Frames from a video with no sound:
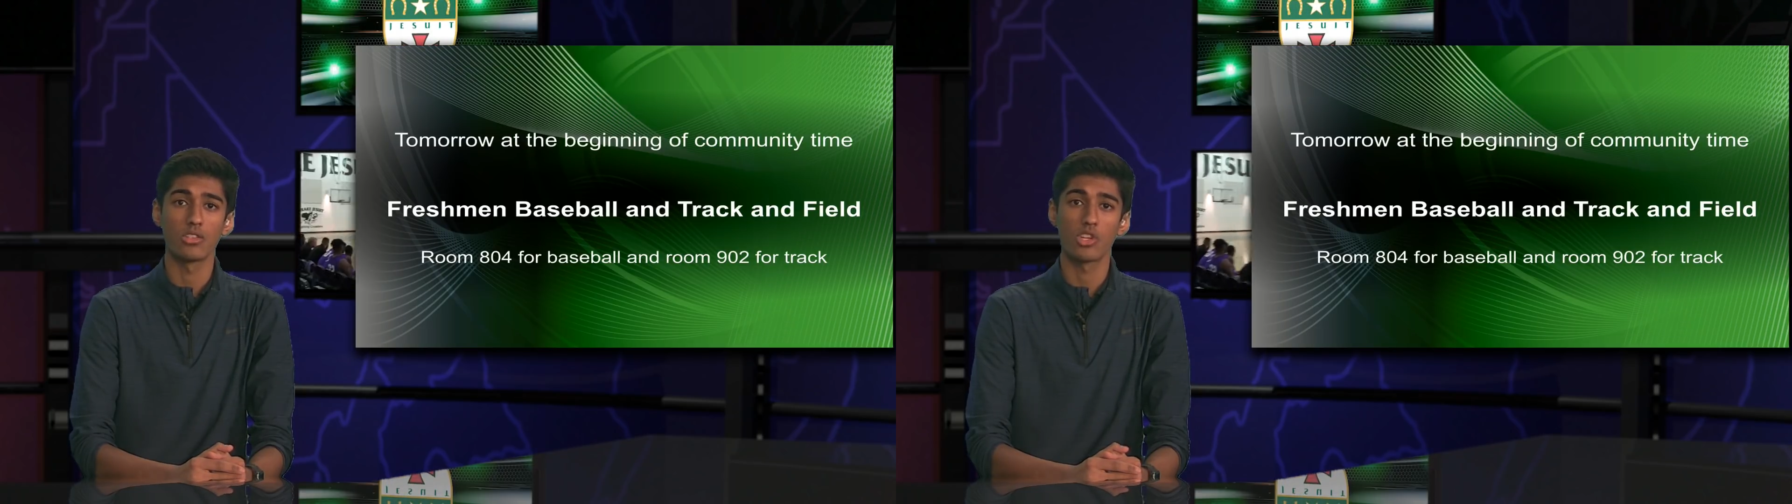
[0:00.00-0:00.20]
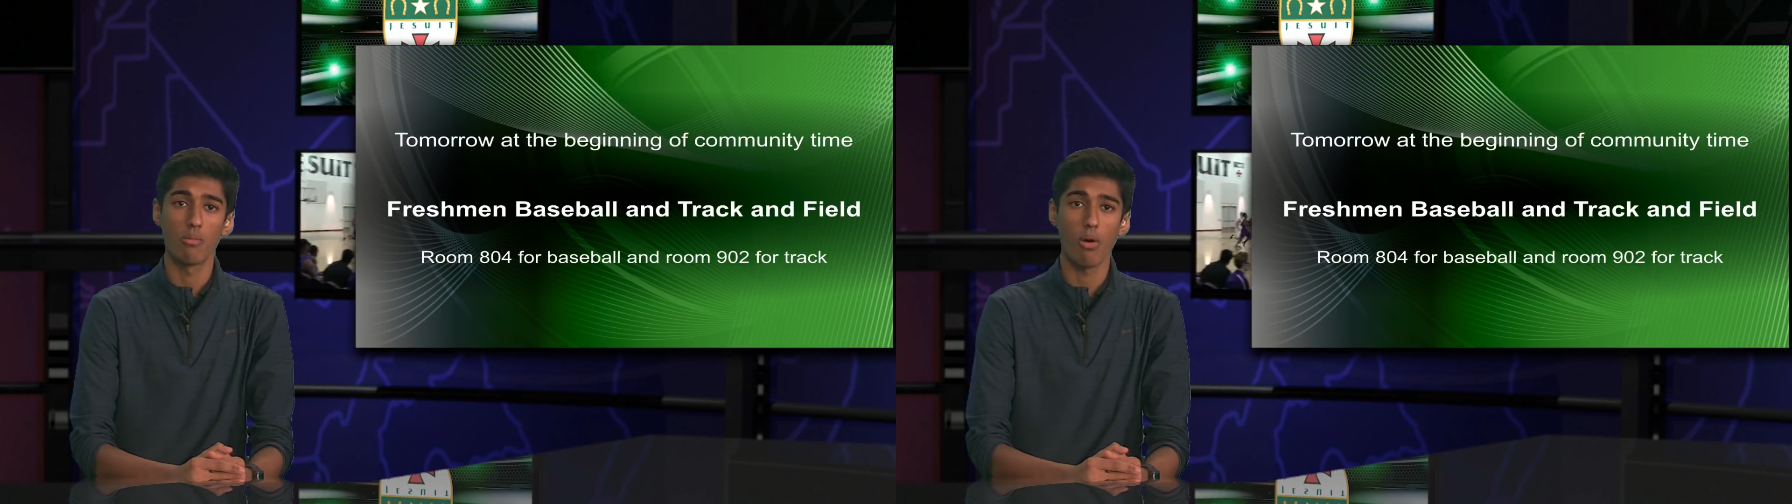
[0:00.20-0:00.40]

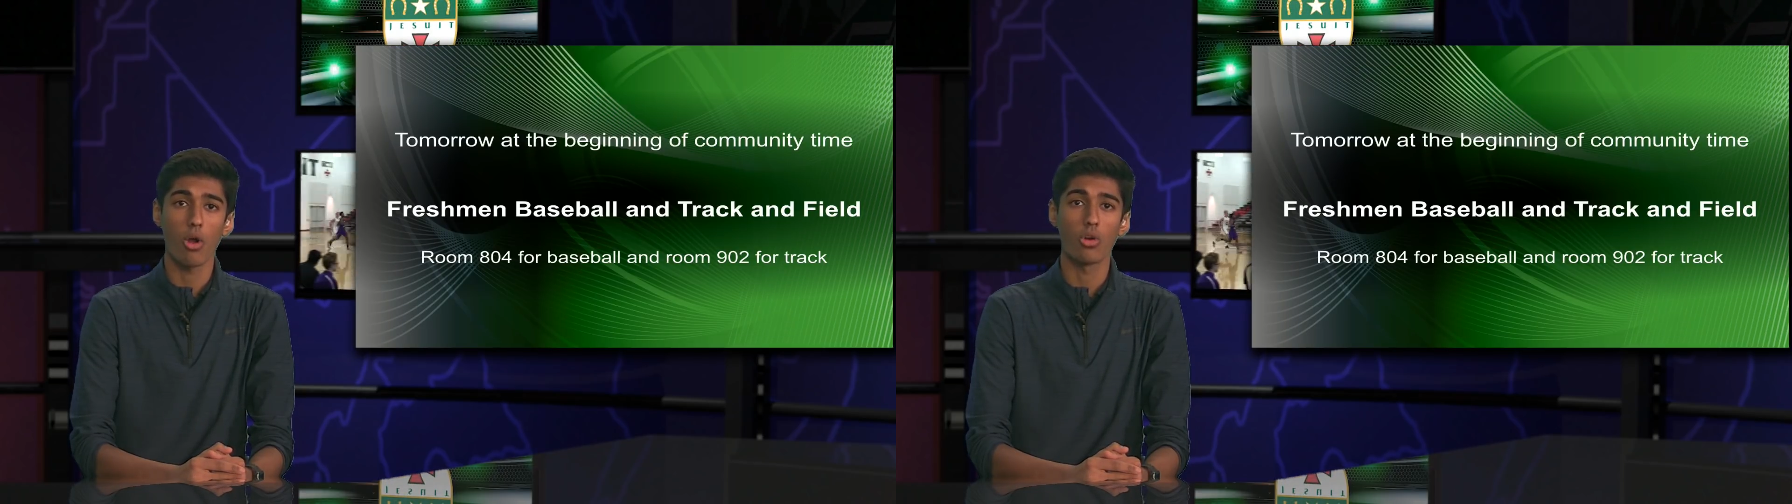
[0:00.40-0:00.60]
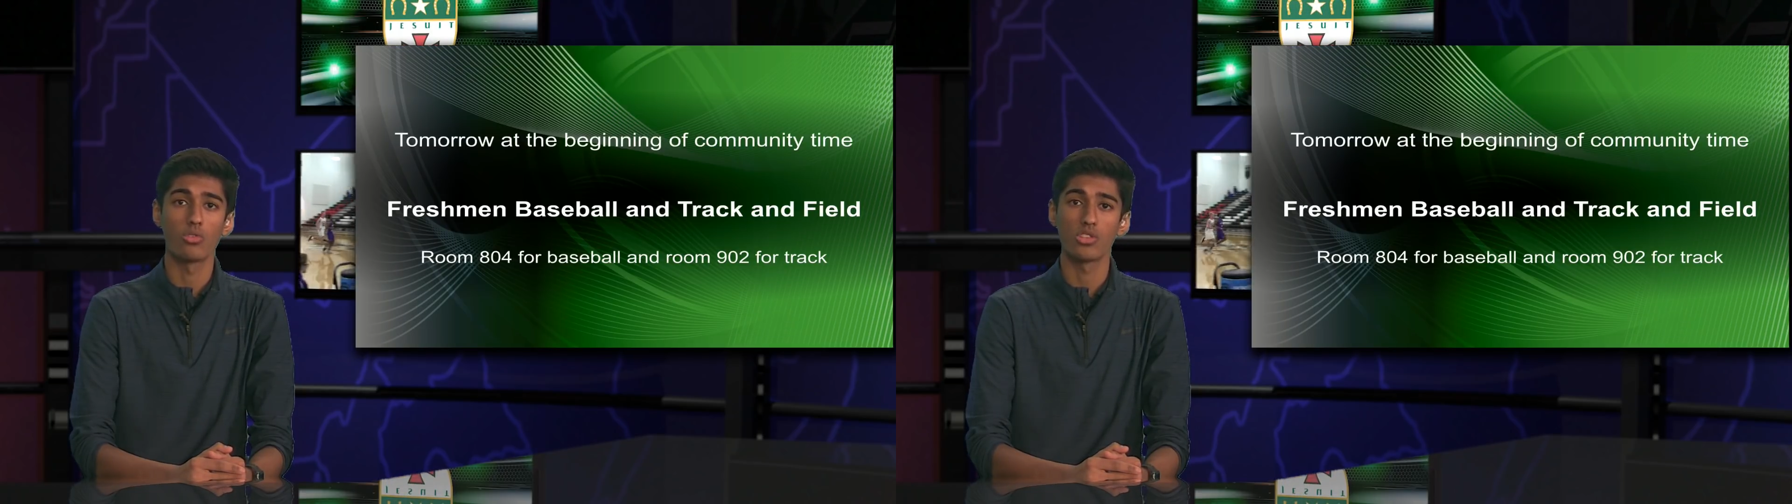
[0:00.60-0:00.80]

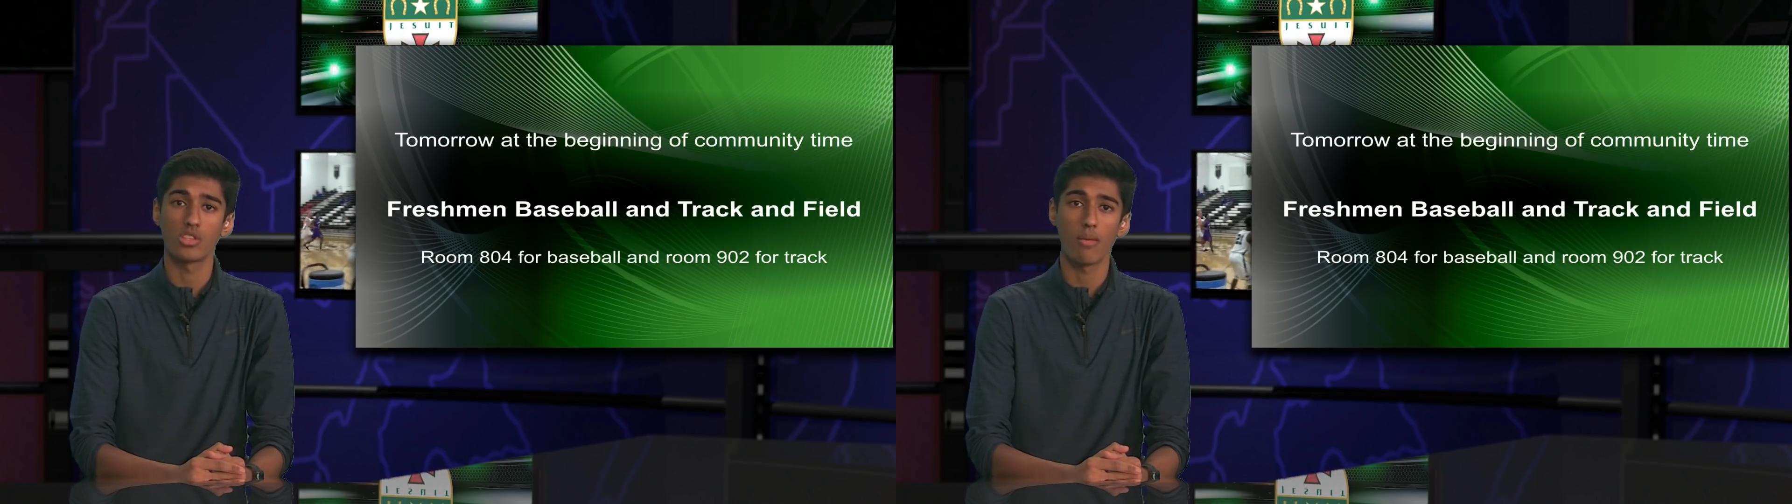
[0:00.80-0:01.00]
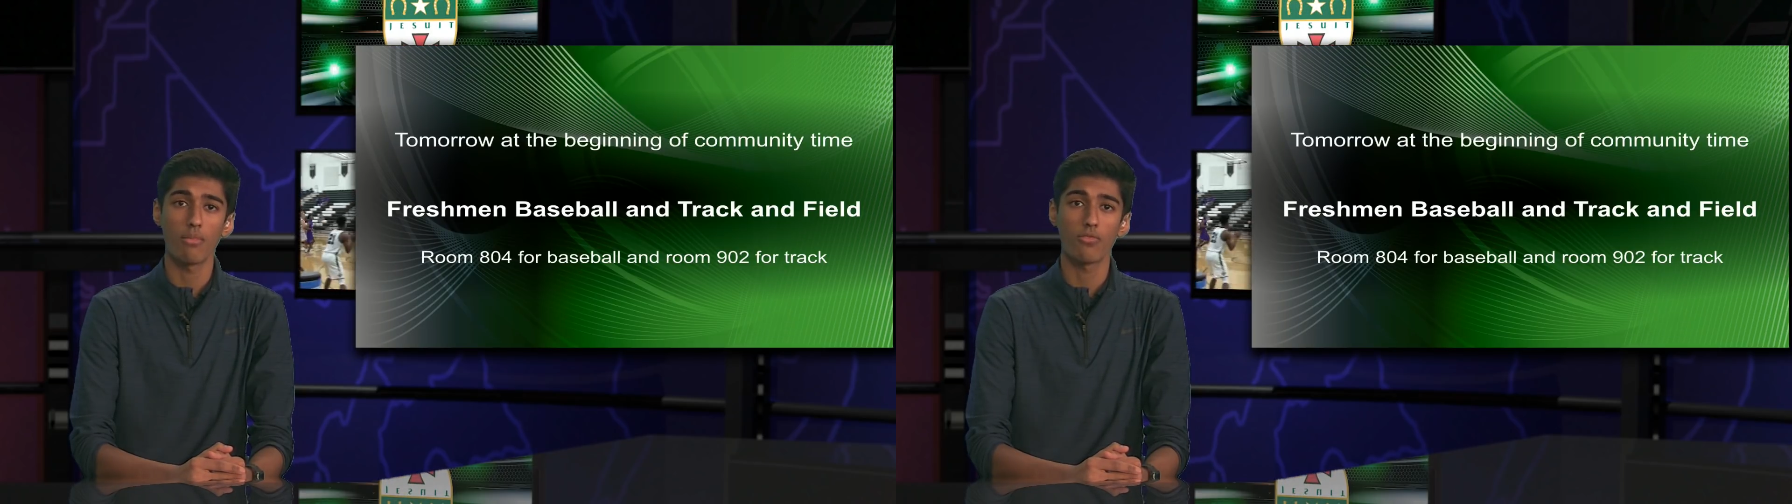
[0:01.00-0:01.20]
tomorrow,
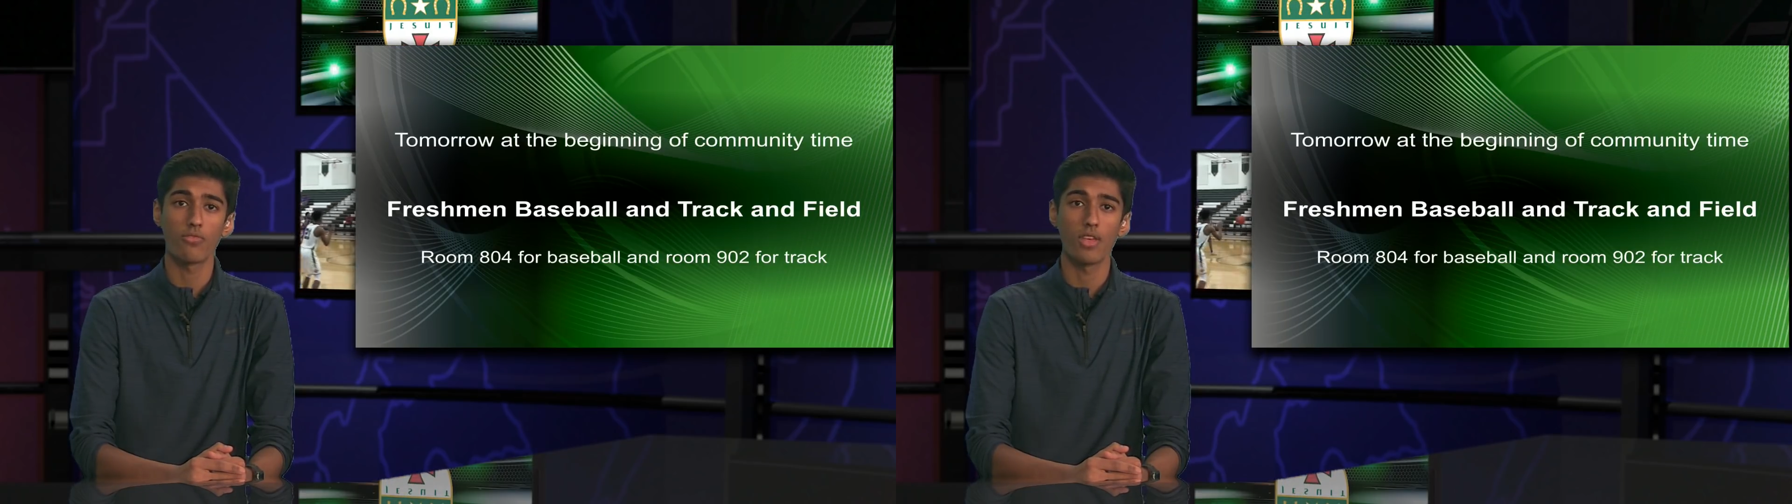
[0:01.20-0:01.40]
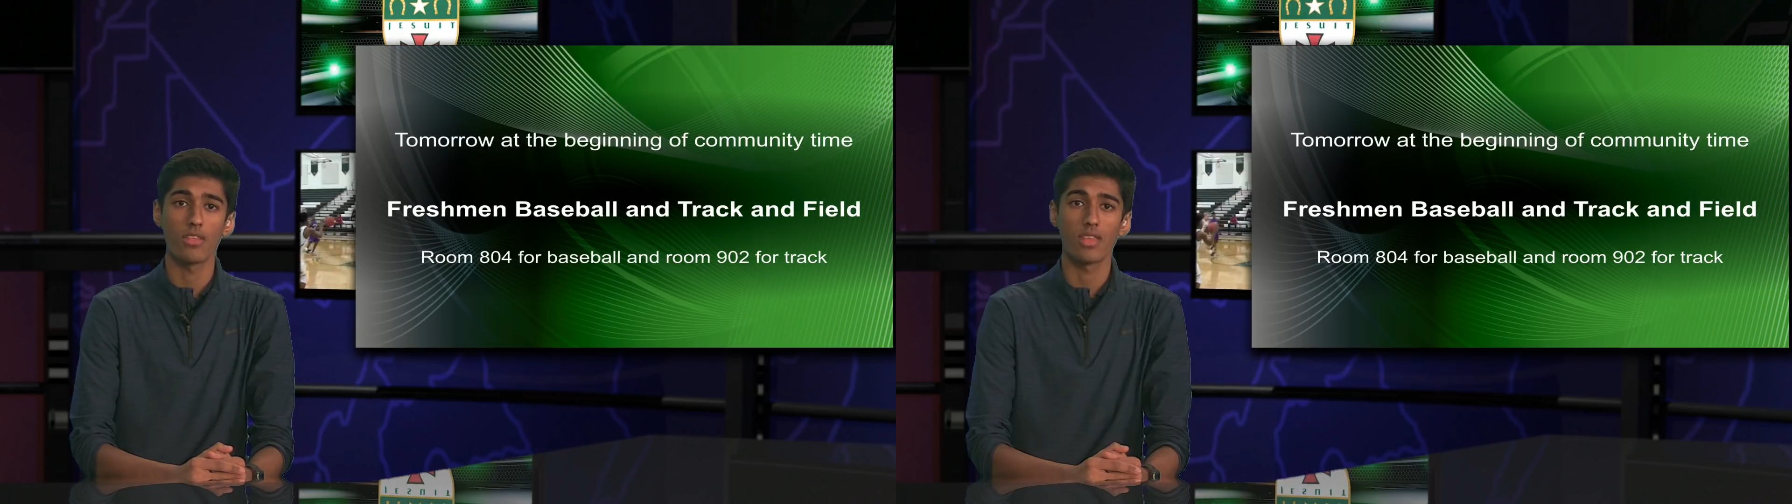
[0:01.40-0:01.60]
December
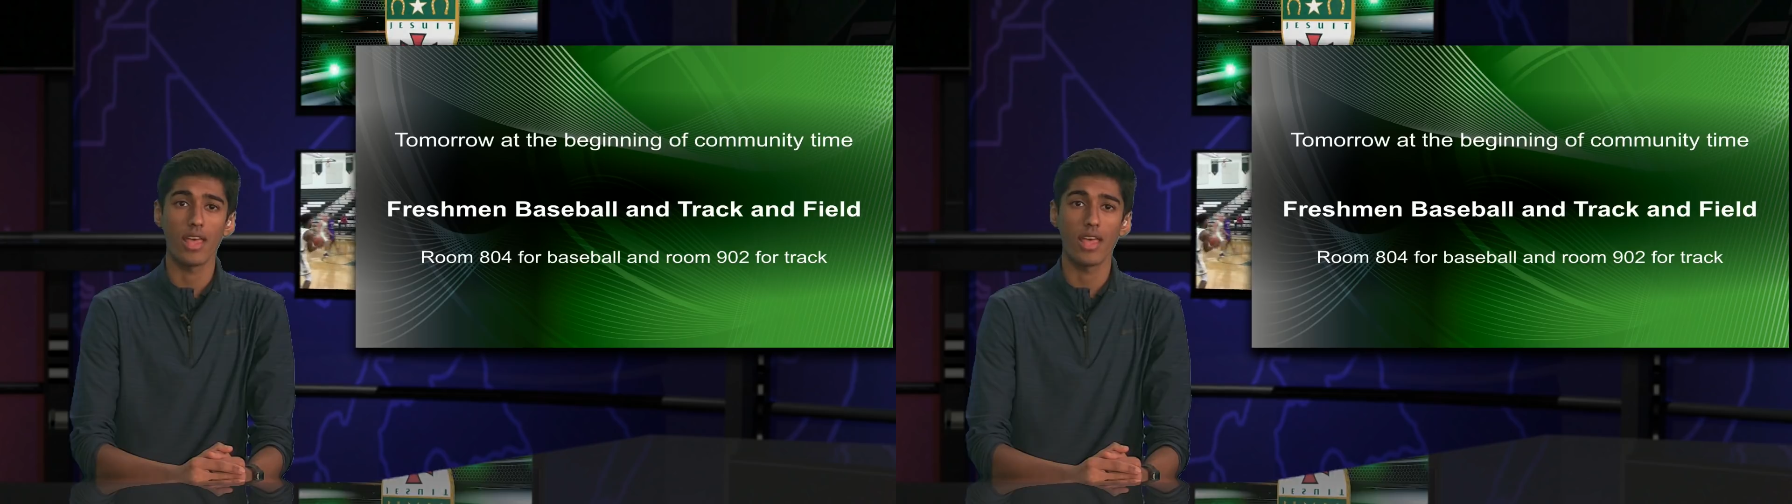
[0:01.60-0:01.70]
5th,